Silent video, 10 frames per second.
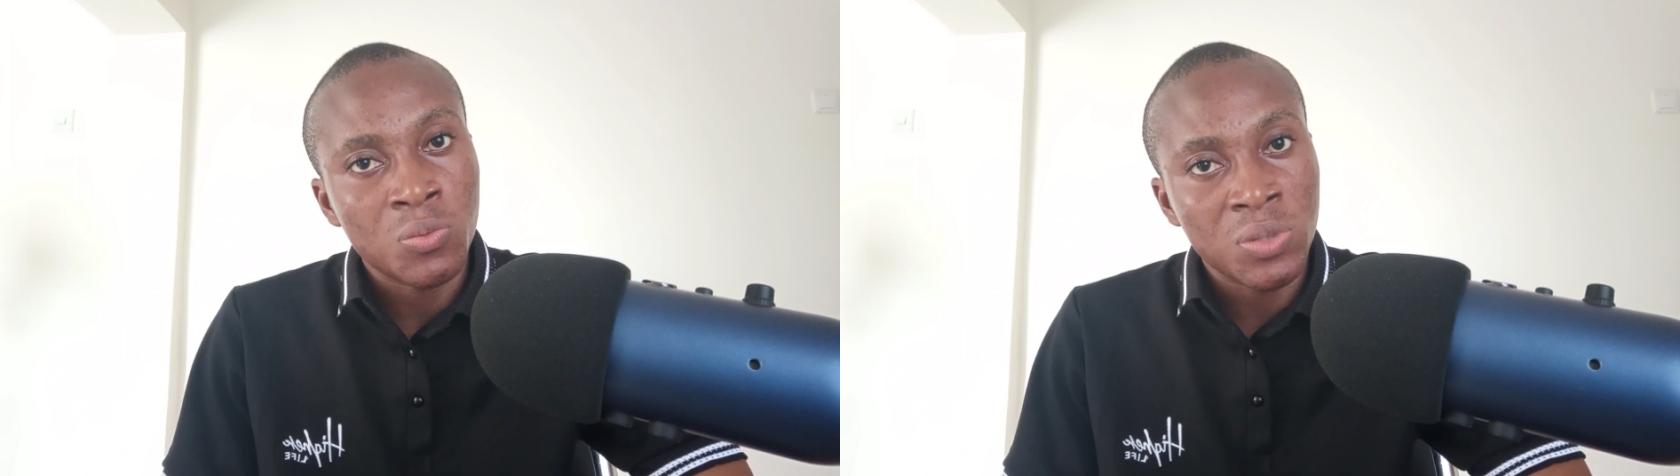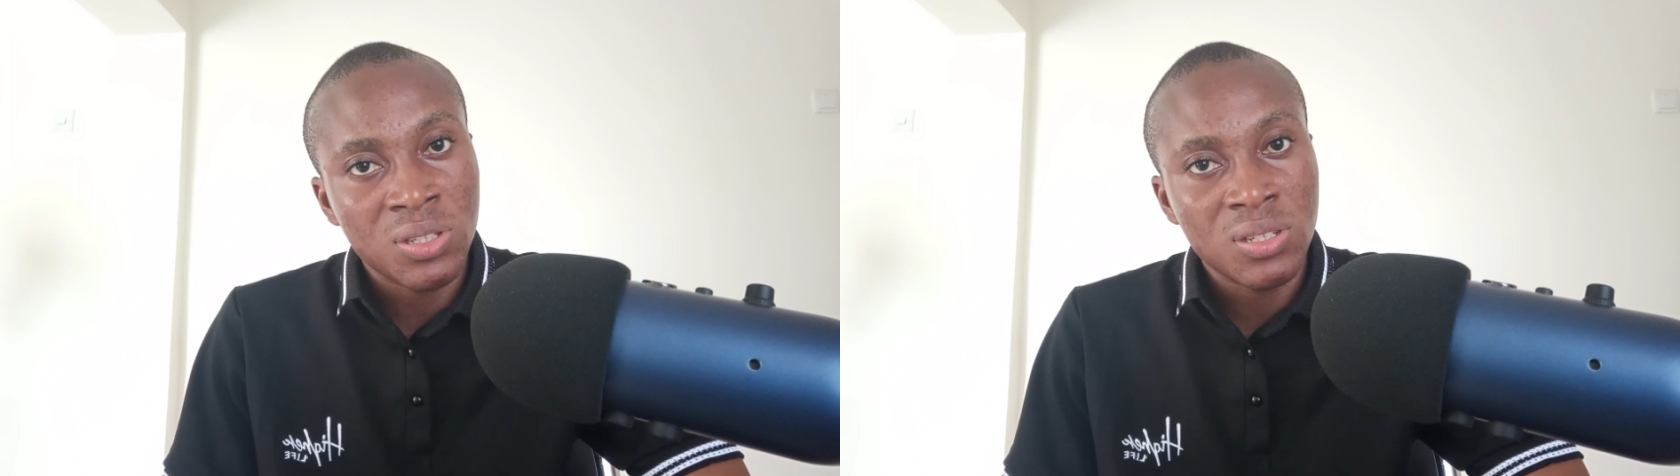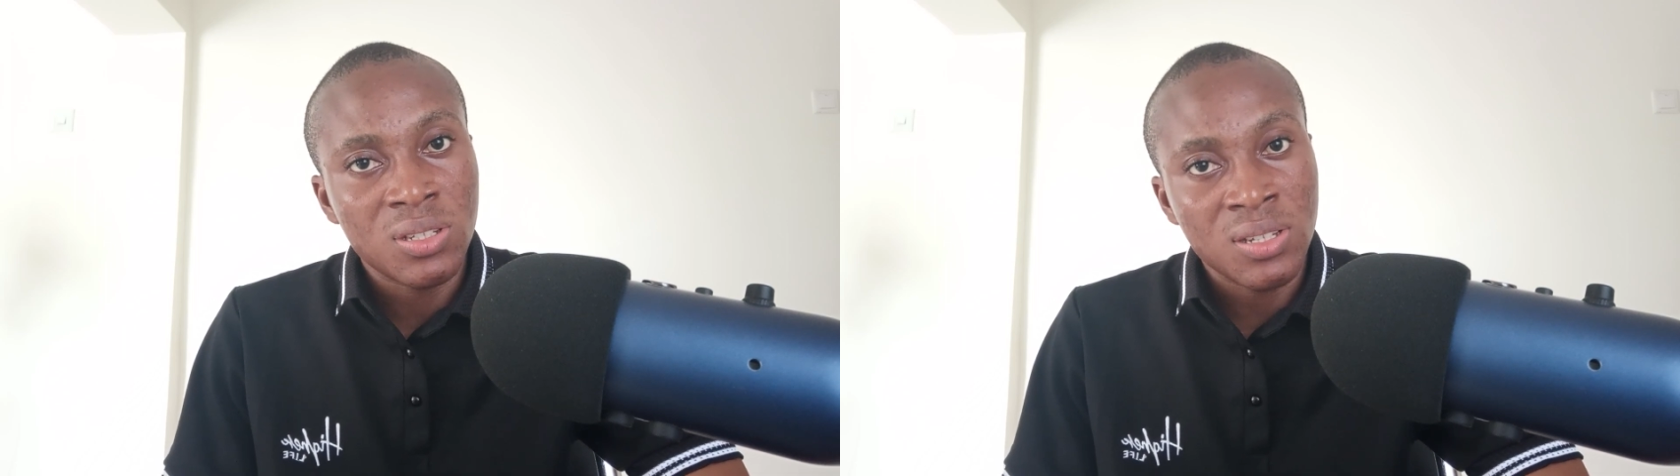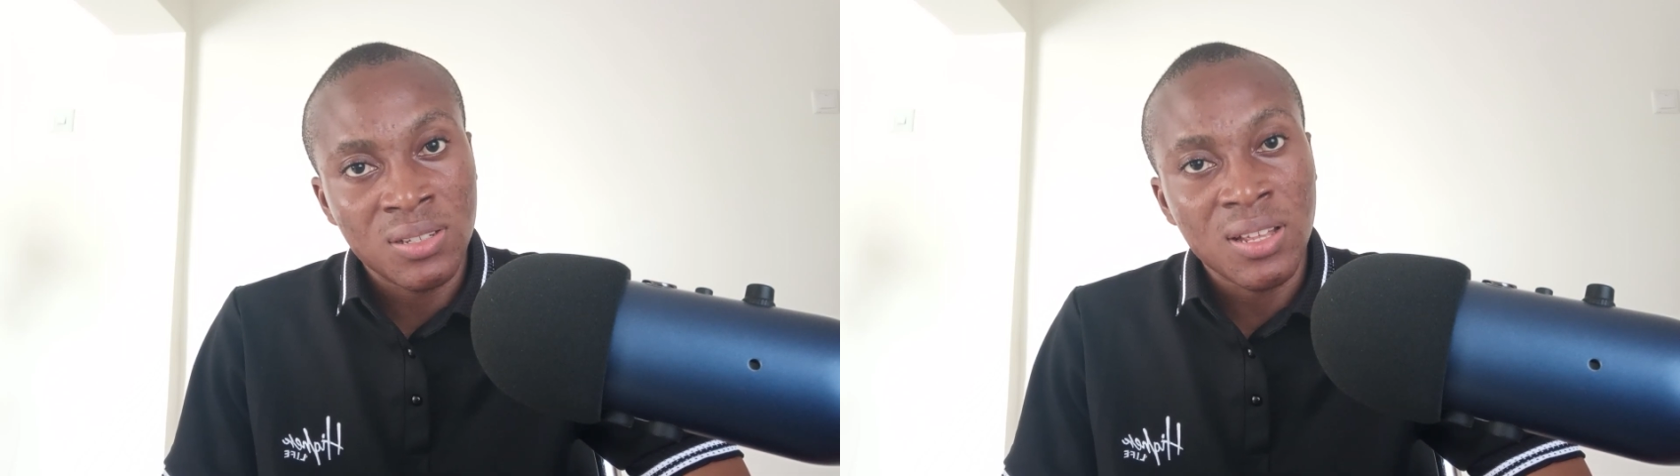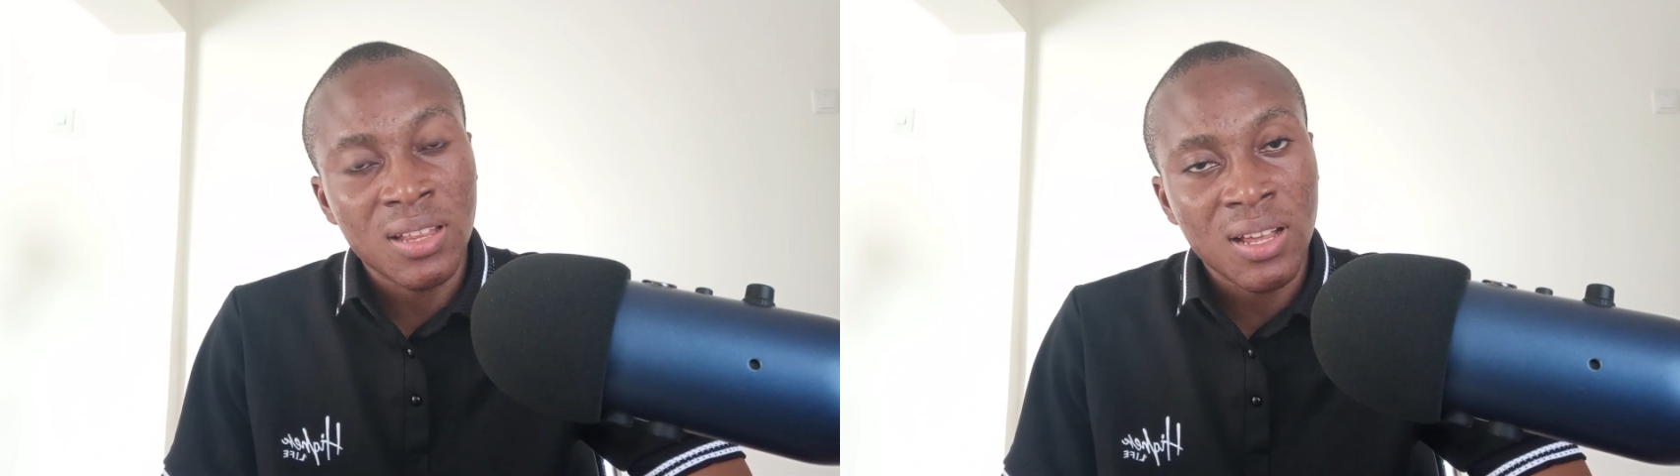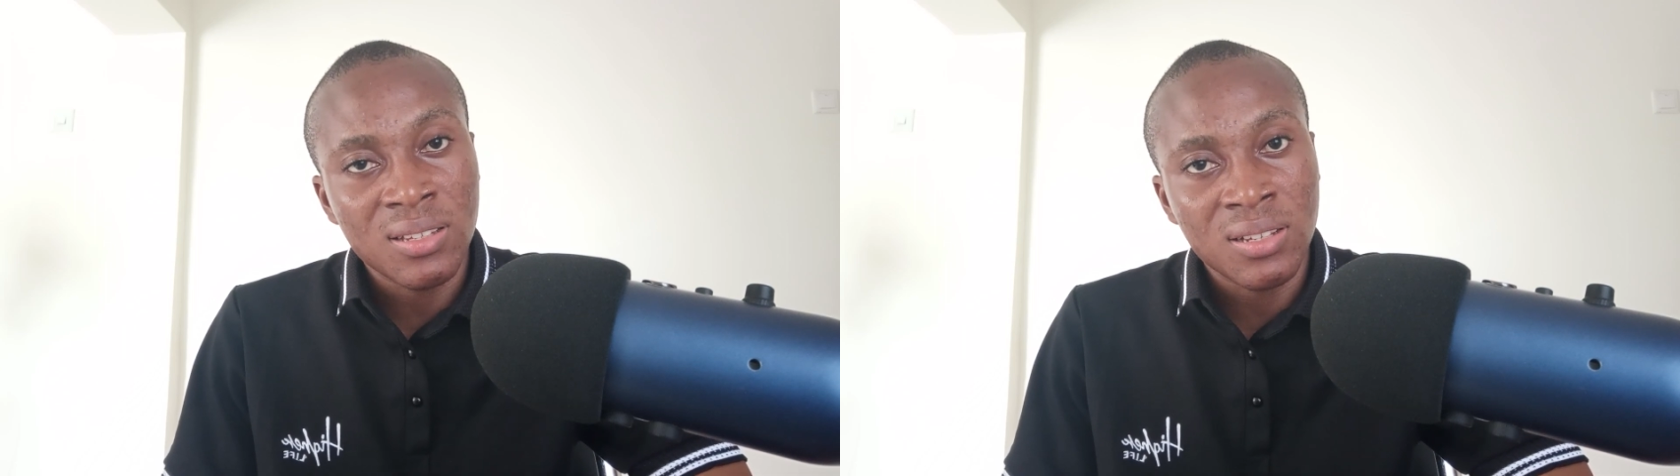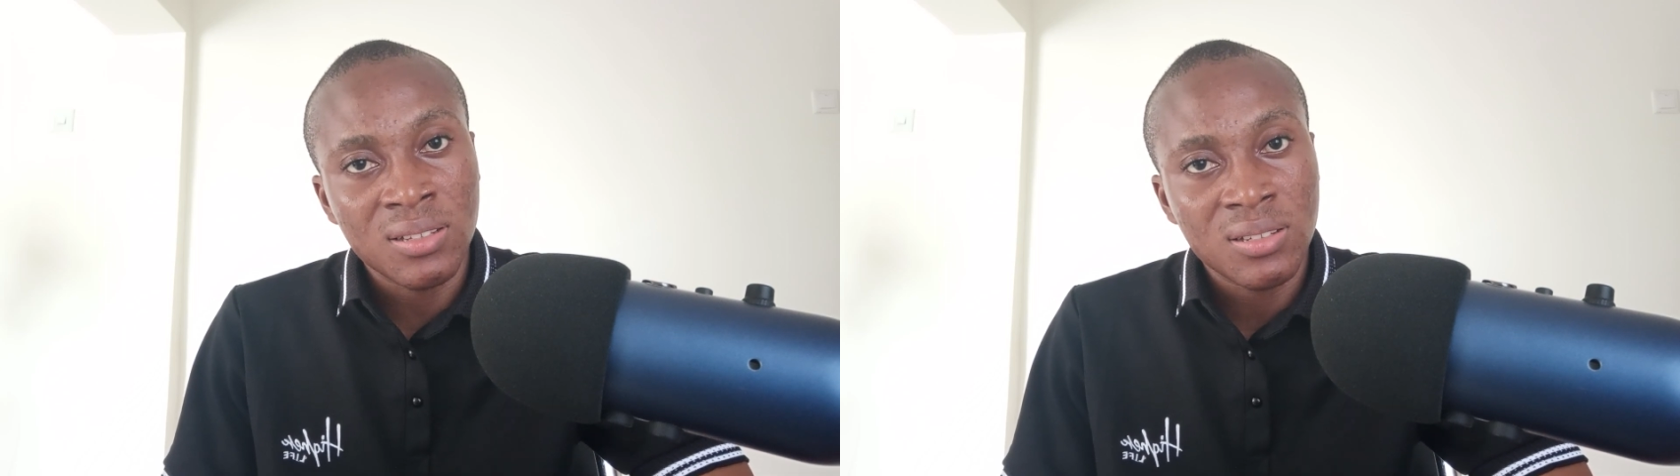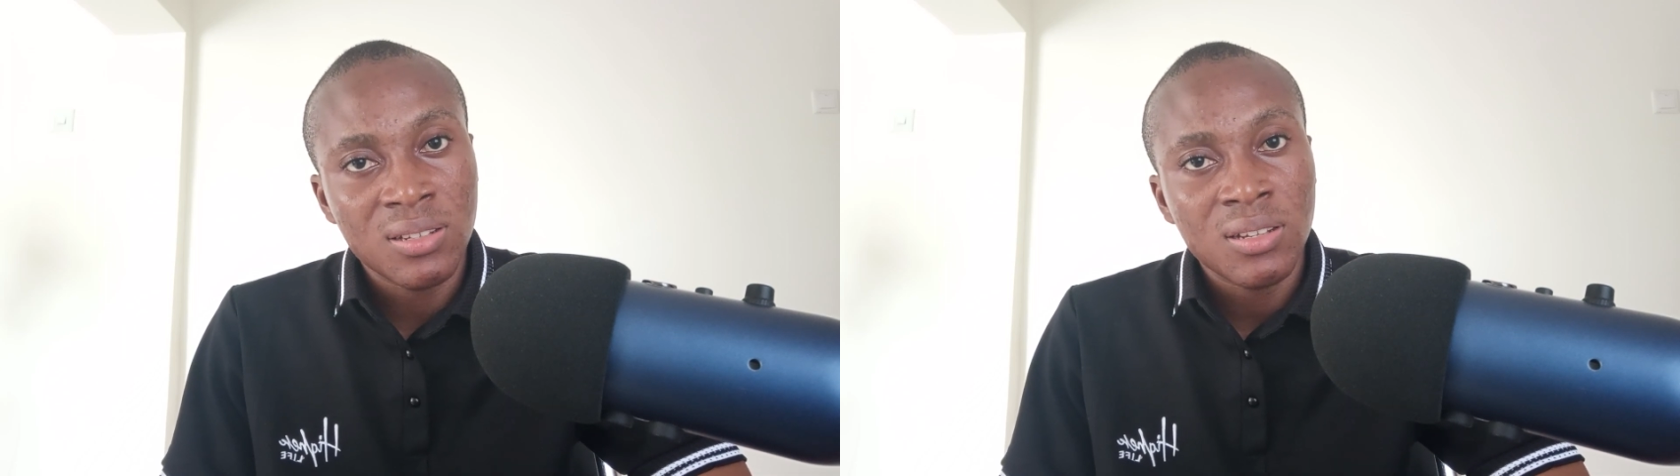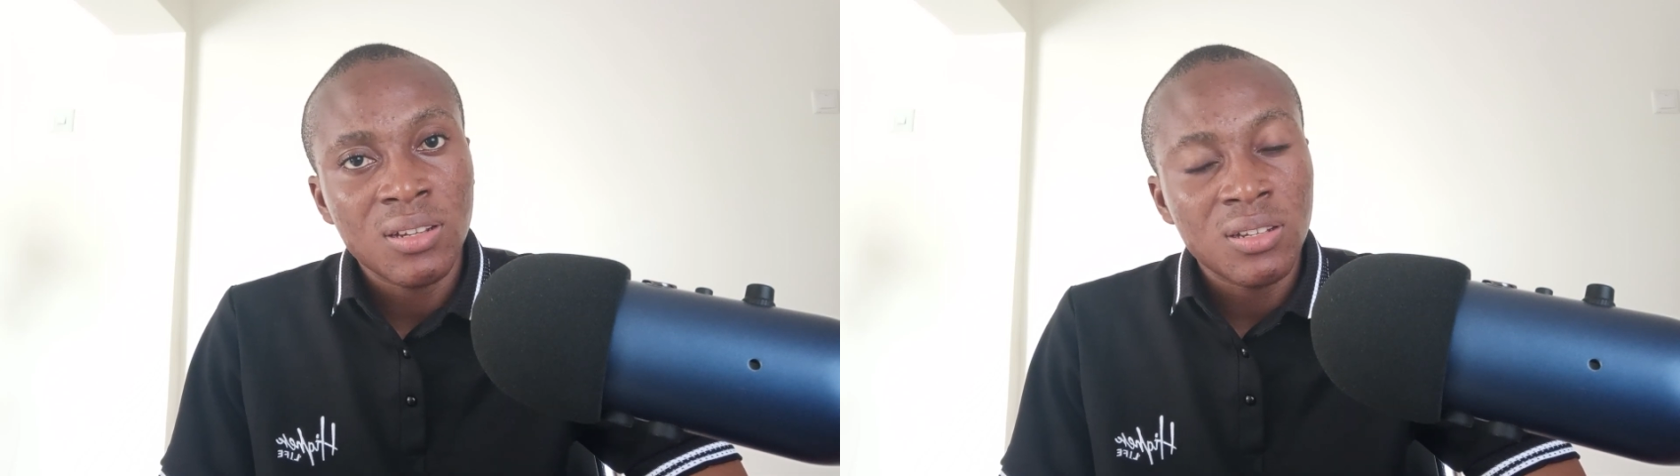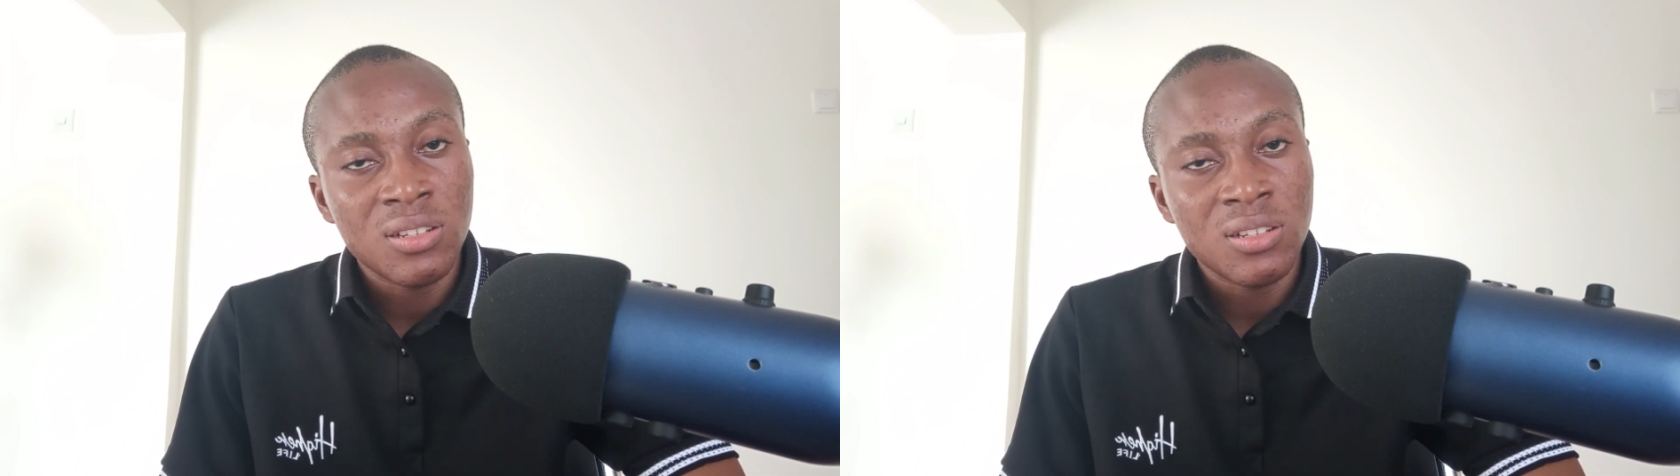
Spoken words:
with his data set.